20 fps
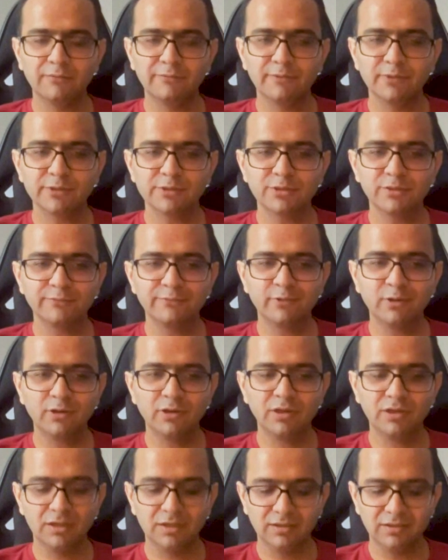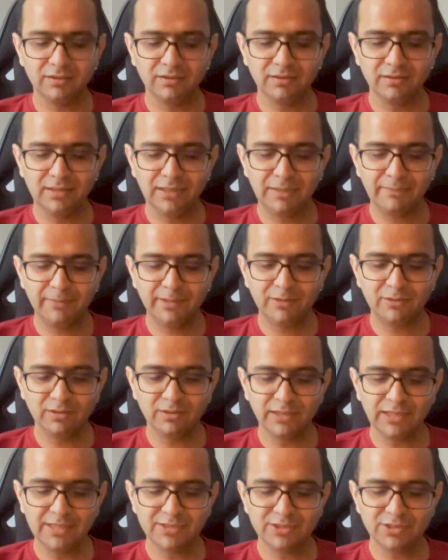First of all, let me
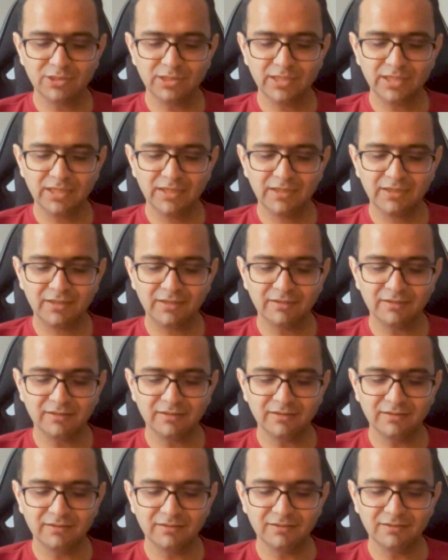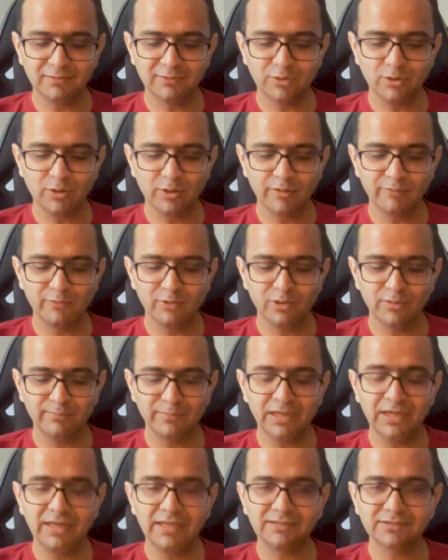congratulate Gaurav on
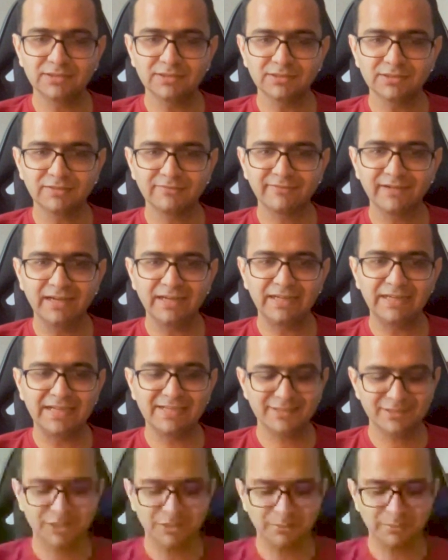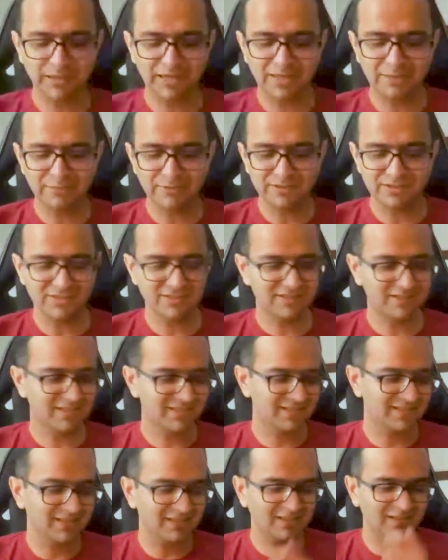building such a fantastic brand, which
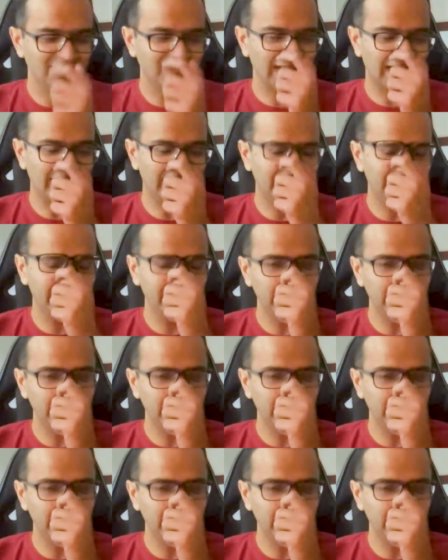is a category